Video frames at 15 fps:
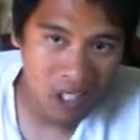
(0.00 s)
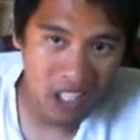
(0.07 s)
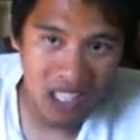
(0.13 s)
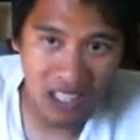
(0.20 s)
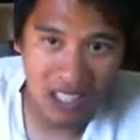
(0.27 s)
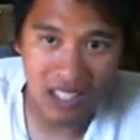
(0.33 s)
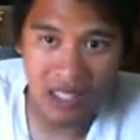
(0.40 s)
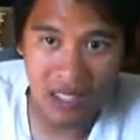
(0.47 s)

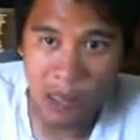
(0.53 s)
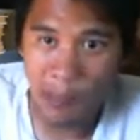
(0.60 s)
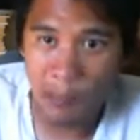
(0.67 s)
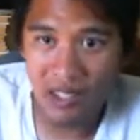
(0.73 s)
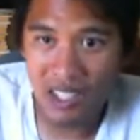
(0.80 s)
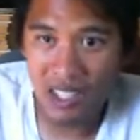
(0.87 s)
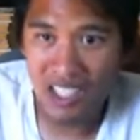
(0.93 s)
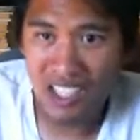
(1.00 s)

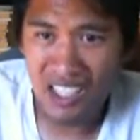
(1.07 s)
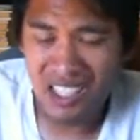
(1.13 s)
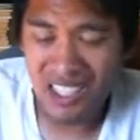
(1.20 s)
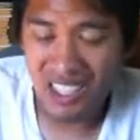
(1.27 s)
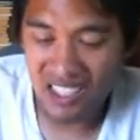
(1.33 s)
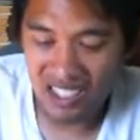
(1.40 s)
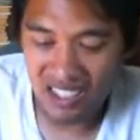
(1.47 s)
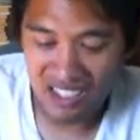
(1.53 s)
Um,
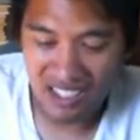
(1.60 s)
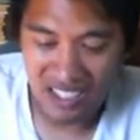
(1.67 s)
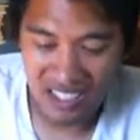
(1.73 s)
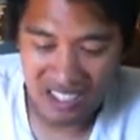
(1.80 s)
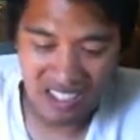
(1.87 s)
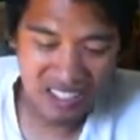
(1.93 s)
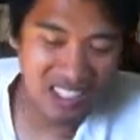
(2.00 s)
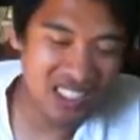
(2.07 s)
you know,
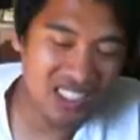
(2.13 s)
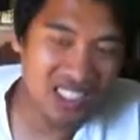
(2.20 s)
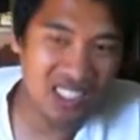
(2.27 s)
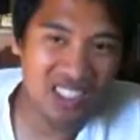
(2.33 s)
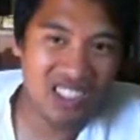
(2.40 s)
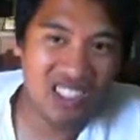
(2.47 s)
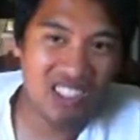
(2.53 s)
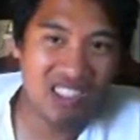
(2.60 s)
because
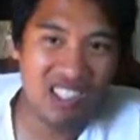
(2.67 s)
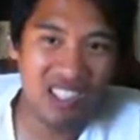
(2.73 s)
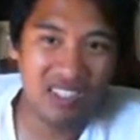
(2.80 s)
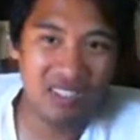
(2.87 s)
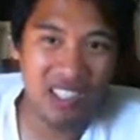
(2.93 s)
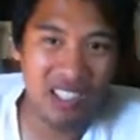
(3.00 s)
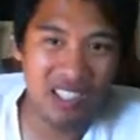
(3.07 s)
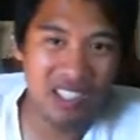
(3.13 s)
there's a story
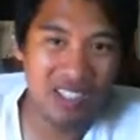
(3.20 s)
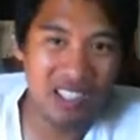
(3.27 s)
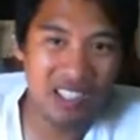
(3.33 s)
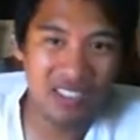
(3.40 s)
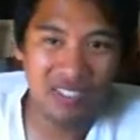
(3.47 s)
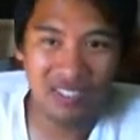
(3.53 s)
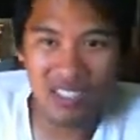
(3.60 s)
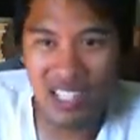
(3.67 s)
of like
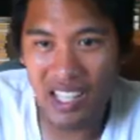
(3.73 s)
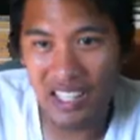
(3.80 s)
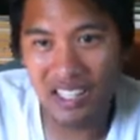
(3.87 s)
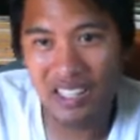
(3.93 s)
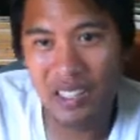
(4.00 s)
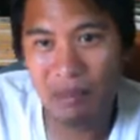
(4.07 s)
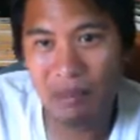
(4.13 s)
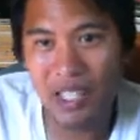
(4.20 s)

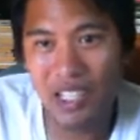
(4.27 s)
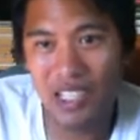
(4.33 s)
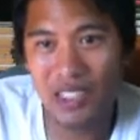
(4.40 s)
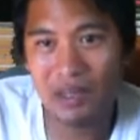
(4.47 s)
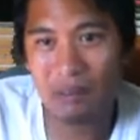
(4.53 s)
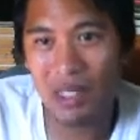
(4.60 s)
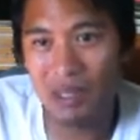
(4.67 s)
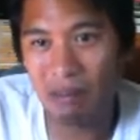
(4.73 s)
Anthony
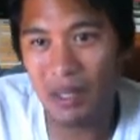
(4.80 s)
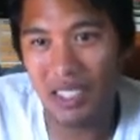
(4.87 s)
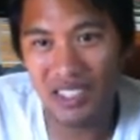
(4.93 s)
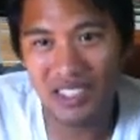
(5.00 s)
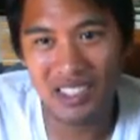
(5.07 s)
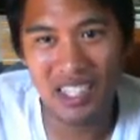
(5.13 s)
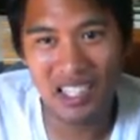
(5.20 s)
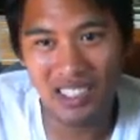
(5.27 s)
Pettis beat
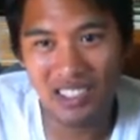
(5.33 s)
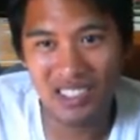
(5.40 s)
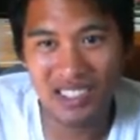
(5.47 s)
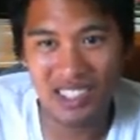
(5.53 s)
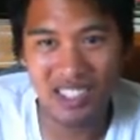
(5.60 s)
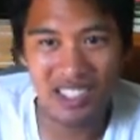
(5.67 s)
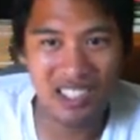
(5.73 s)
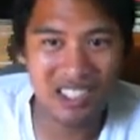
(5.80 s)
Benson
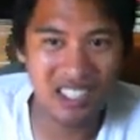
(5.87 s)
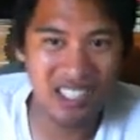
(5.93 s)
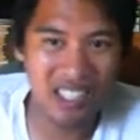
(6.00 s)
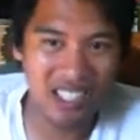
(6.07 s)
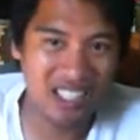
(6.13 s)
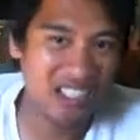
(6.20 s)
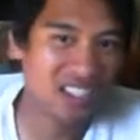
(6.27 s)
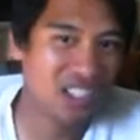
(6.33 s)
Henderson
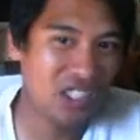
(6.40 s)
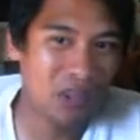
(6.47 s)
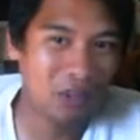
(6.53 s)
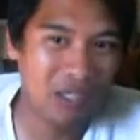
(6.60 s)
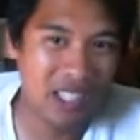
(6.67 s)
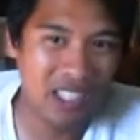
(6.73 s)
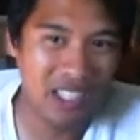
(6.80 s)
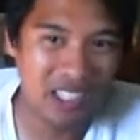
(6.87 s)
in his
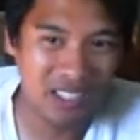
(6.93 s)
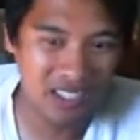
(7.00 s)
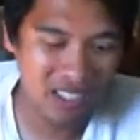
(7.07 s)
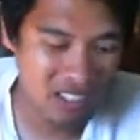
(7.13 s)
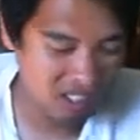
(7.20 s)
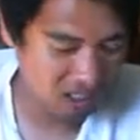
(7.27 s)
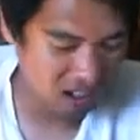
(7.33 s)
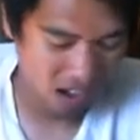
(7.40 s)

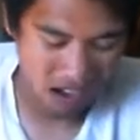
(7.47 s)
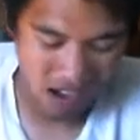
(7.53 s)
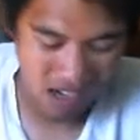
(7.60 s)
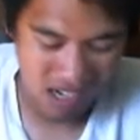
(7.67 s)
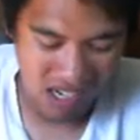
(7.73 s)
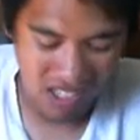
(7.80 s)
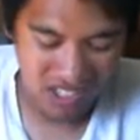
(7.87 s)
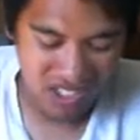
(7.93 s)
hometown
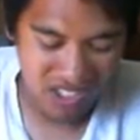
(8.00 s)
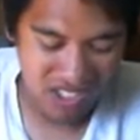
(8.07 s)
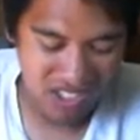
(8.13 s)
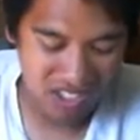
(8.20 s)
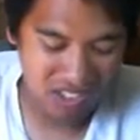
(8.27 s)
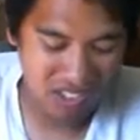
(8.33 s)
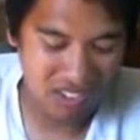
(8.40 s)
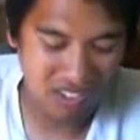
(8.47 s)

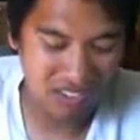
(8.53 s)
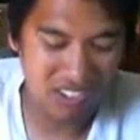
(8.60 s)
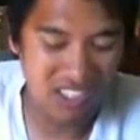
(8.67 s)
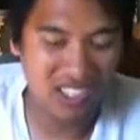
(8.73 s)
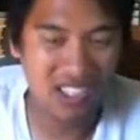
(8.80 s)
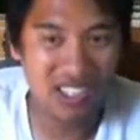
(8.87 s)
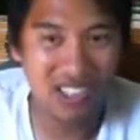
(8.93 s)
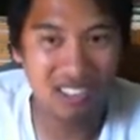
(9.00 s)
to
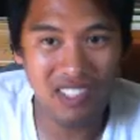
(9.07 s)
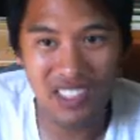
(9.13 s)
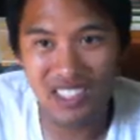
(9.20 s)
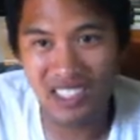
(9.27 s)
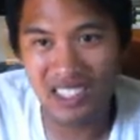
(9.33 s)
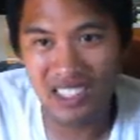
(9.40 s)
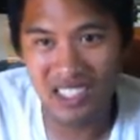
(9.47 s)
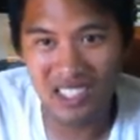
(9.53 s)
win the
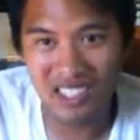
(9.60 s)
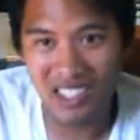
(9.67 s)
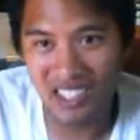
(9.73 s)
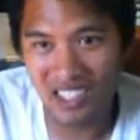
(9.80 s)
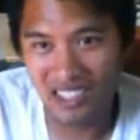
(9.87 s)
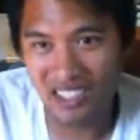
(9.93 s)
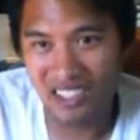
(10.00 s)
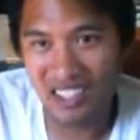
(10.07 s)
WEC
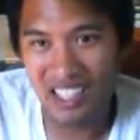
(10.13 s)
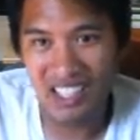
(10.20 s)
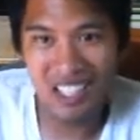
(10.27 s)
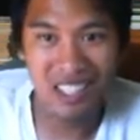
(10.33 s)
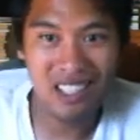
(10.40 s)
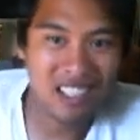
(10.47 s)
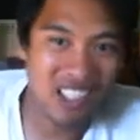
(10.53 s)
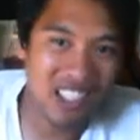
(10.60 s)
title.
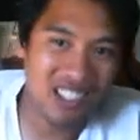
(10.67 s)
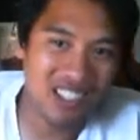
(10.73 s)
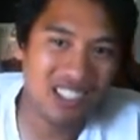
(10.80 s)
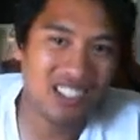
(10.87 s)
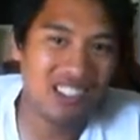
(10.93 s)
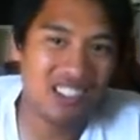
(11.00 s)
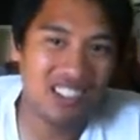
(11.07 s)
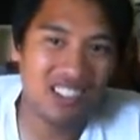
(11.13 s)
Now
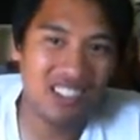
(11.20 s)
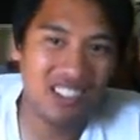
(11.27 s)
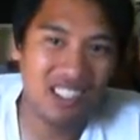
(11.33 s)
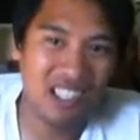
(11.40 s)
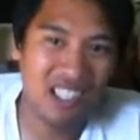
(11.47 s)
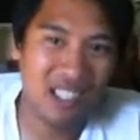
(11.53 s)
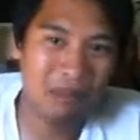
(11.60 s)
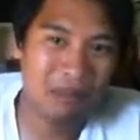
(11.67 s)

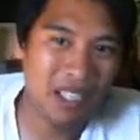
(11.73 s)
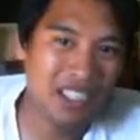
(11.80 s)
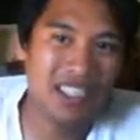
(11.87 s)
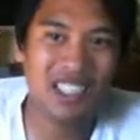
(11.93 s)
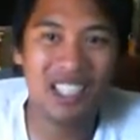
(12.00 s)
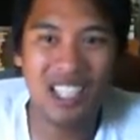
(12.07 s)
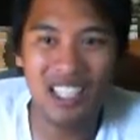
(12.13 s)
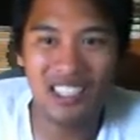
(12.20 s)
they're
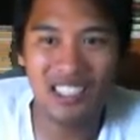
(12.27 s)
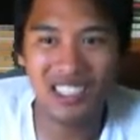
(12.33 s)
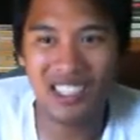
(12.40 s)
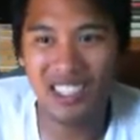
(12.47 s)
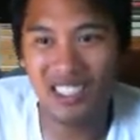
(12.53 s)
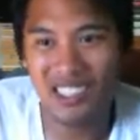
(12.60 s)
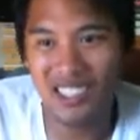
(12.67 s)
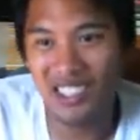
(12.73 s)
Benson
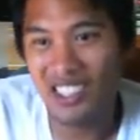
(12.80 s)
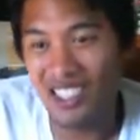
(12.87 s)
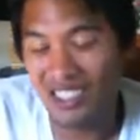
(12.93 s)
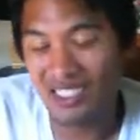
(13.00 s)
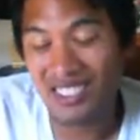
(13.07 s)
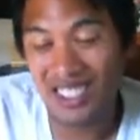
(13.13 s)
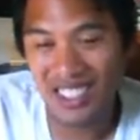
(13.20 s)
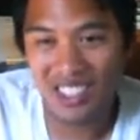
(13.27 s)
Henderson's the
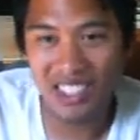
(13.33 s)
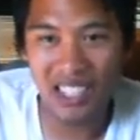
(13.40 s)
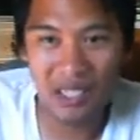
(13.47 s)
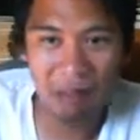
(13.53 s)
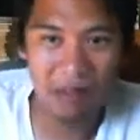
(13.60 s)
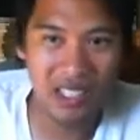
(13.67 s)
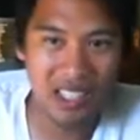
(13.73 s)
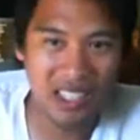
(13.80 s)
UFC
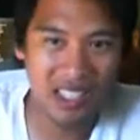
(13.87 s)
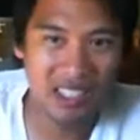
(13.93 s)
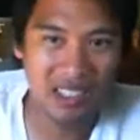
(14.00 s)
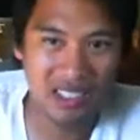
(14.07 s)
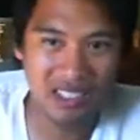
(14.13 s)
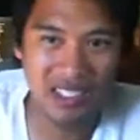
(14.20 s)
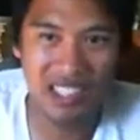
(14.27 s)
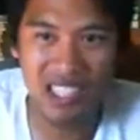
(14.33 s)

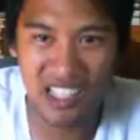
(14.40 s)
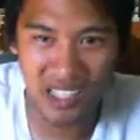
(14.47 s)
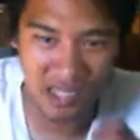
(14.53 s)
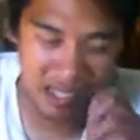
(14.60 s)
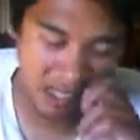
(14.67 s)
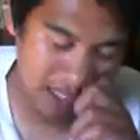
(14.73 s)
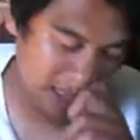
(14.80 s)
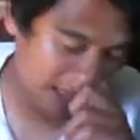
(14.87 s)
champion
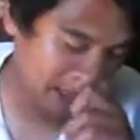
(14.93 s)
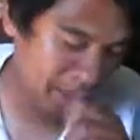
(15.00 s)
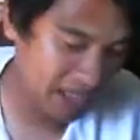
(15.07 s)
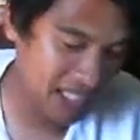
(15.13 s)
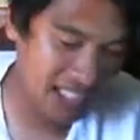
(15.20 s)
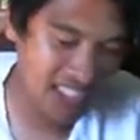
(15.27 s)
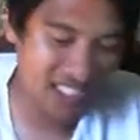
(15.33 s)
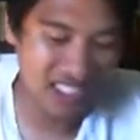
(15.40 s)
in Anthony
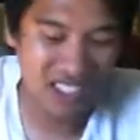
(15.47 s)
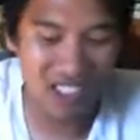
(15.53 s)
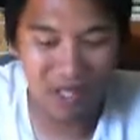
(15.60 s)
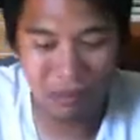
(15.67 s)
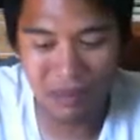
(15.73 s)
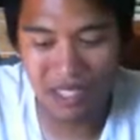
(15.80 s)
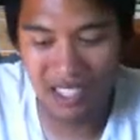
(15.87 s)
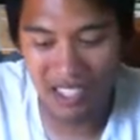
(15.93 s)
Pettis'
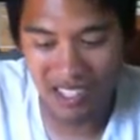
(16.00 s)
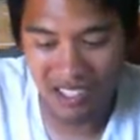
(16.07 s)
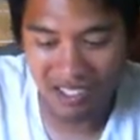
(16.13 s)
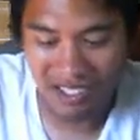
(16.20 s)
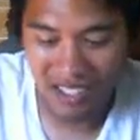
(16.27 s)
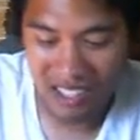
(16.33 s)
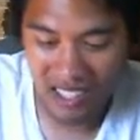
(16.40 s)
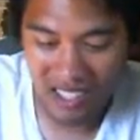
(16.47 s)

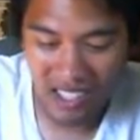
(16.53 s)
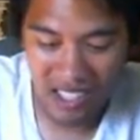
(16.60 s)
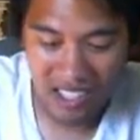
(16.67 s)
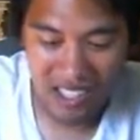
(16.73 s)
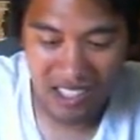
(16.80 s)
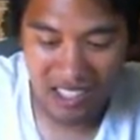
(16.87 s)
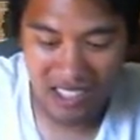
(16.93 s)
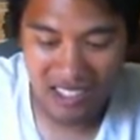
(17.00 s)
hometown.
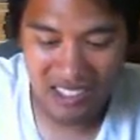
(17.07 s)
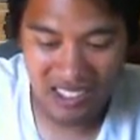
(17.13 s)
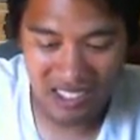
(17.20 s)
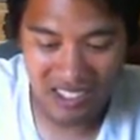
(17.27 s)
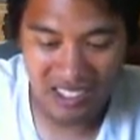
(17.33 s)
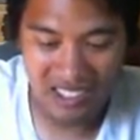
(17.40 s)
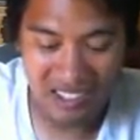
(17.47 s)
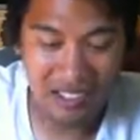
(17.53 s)

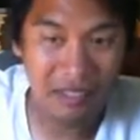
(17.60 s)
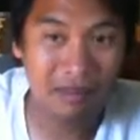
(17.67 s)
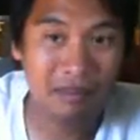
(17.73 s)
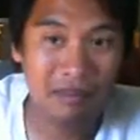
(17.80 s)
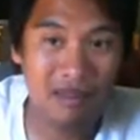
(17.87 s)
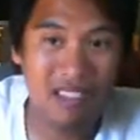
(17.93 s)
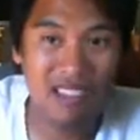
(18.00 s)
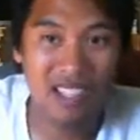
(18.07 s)
You know,
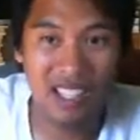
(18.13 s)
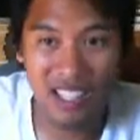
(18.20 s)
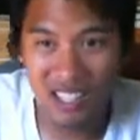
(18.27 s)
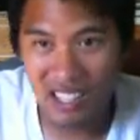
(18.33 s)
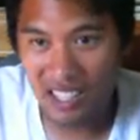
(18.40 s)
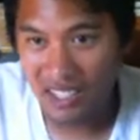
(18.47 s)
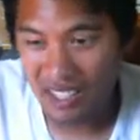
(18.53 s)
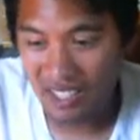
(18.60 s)

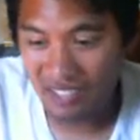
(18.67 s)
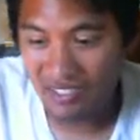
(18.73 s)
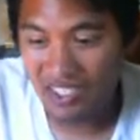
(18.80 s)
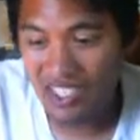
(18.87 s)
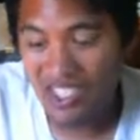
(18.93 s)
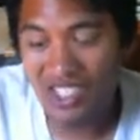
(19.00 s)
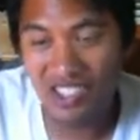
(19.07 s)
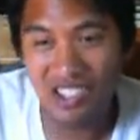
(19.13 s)

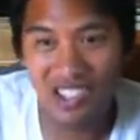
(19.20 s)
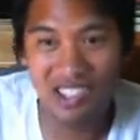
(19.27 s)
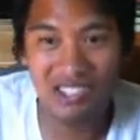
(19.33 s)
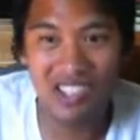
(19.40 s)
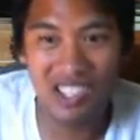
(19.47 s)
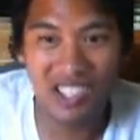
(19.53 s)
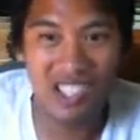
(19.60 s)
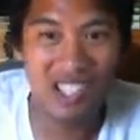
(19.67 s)
if the story
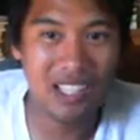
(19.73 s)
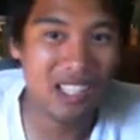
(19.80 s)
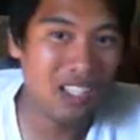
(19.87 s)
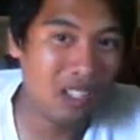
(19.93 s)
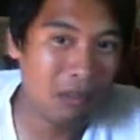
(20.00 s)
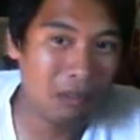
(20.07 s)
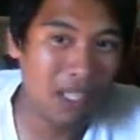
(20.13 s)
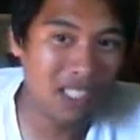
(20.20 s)
went like,
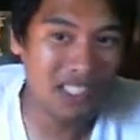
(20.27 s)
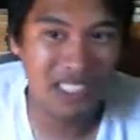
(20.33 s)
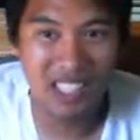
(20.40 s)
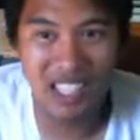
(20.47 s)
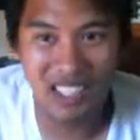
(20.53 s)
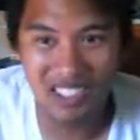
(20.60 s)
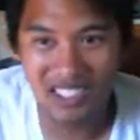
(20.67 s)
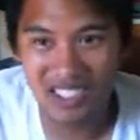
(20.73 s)
oh,
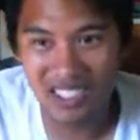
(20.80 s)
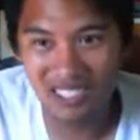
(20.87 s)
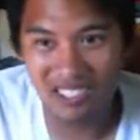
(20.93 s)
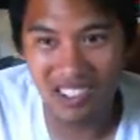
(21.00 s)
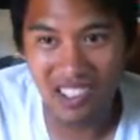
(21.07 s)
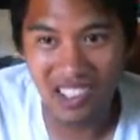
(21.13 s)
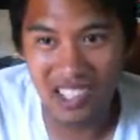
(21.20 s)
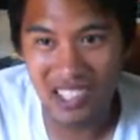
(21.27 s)
Benson
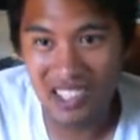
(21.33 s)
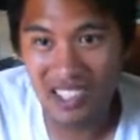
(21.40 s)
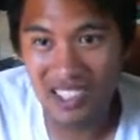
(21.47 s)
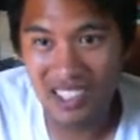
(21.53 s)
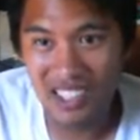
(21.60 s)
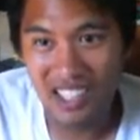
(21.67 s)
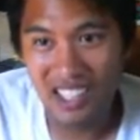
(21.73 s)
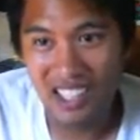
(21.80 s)
Henderson won